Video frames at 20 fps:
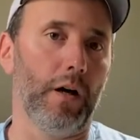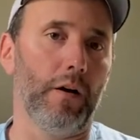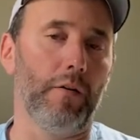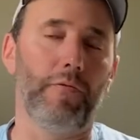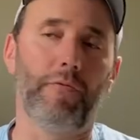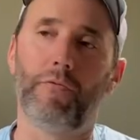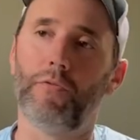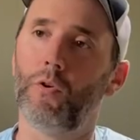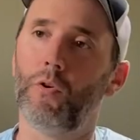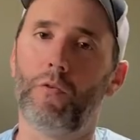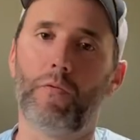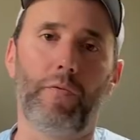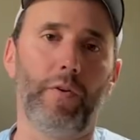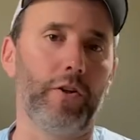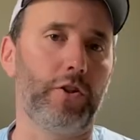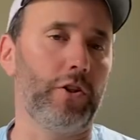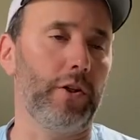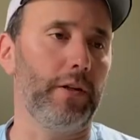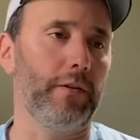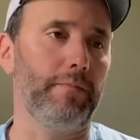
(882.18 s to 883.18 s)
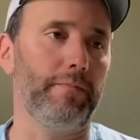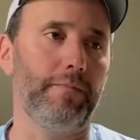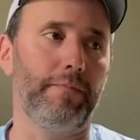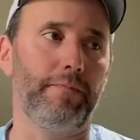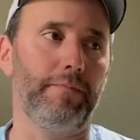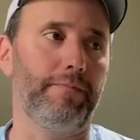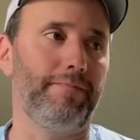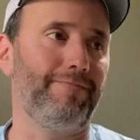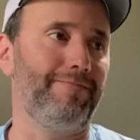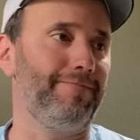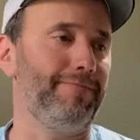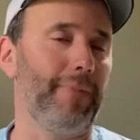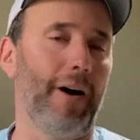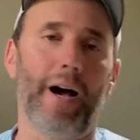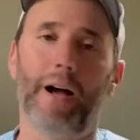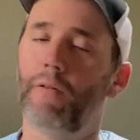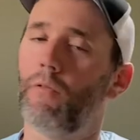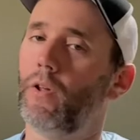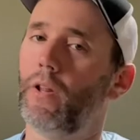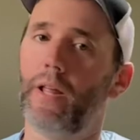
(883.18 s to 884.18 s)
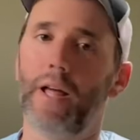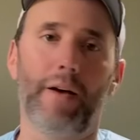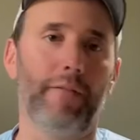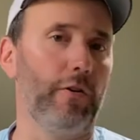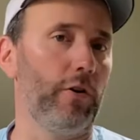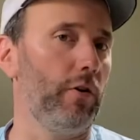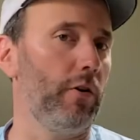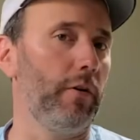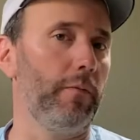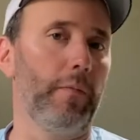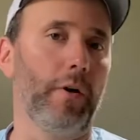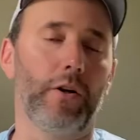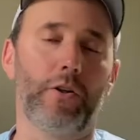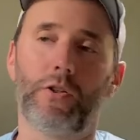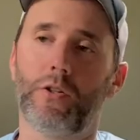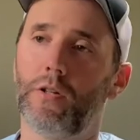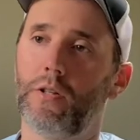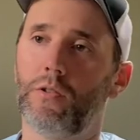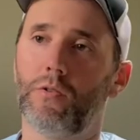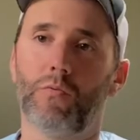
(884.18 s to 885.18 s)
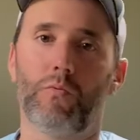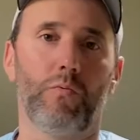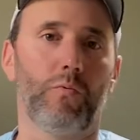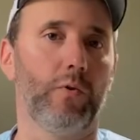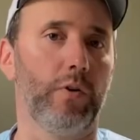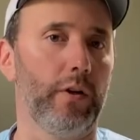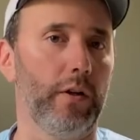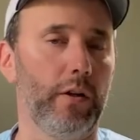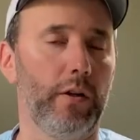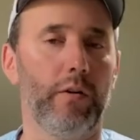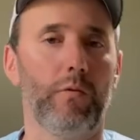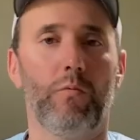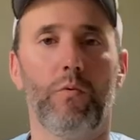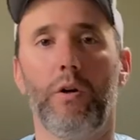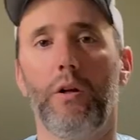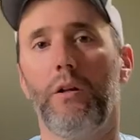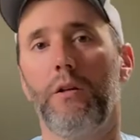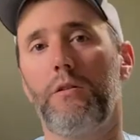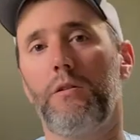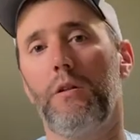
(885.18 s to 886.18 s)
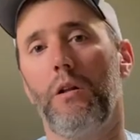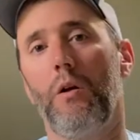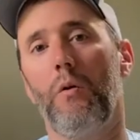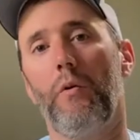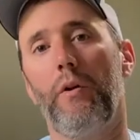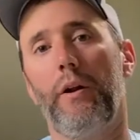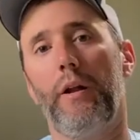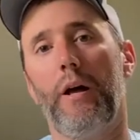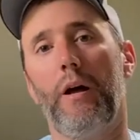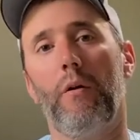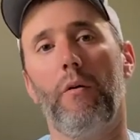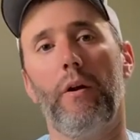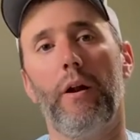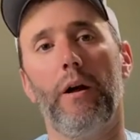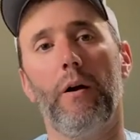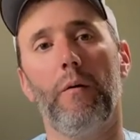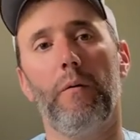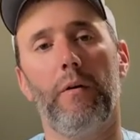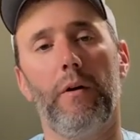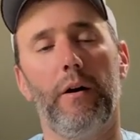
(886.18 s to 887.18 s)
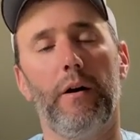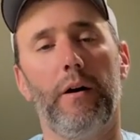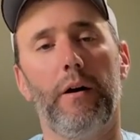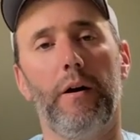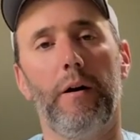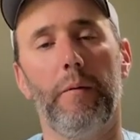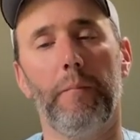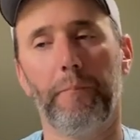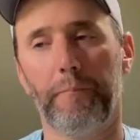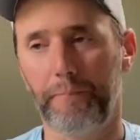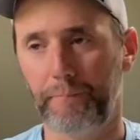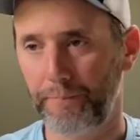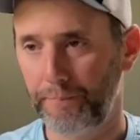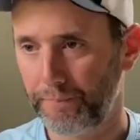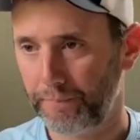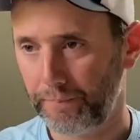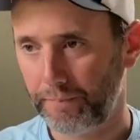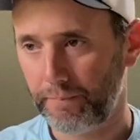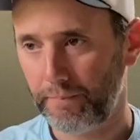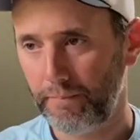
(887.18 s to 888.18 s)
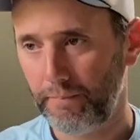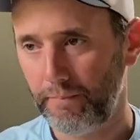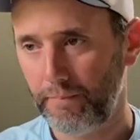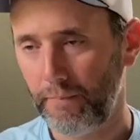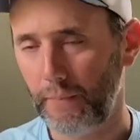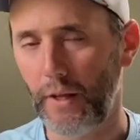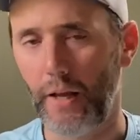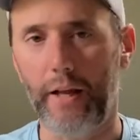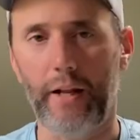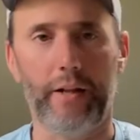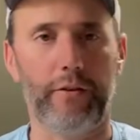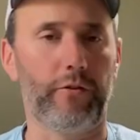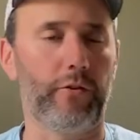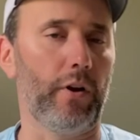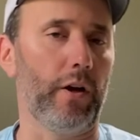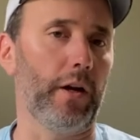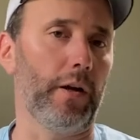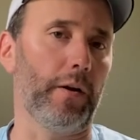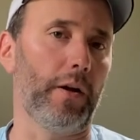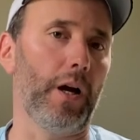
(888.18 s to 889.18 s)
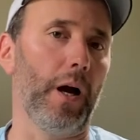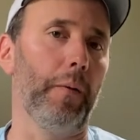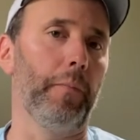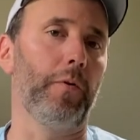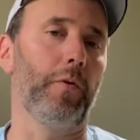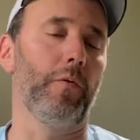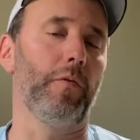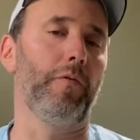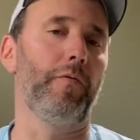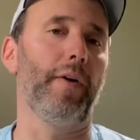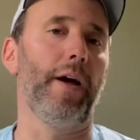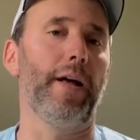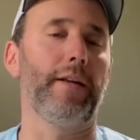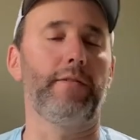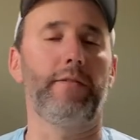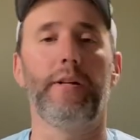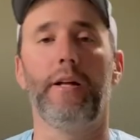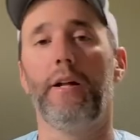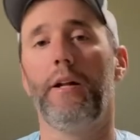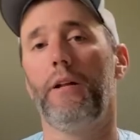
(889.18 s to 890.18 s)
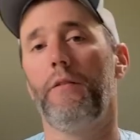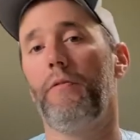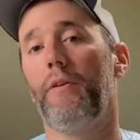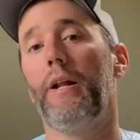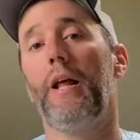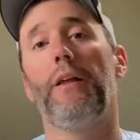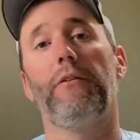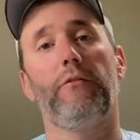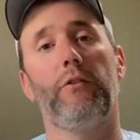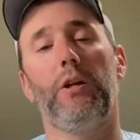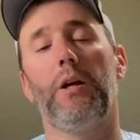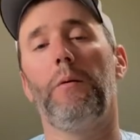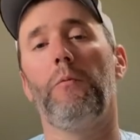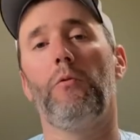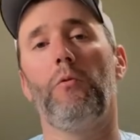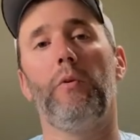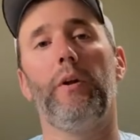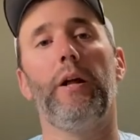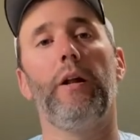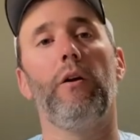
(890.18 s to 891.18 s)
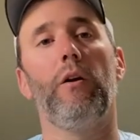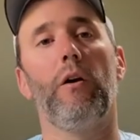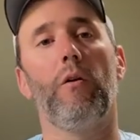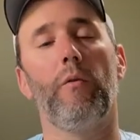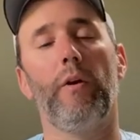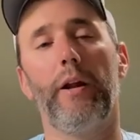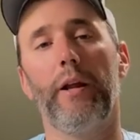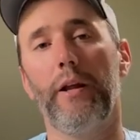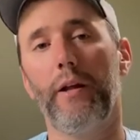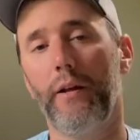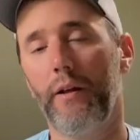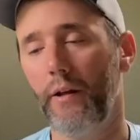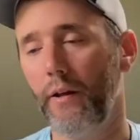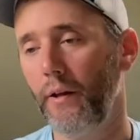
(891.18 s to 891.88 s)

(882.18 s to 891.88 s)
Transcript: Fluke fishing, I really haven't heard much. It's really, really slowing down now. And it's going to come to a fast end if it hasn't come to an end already.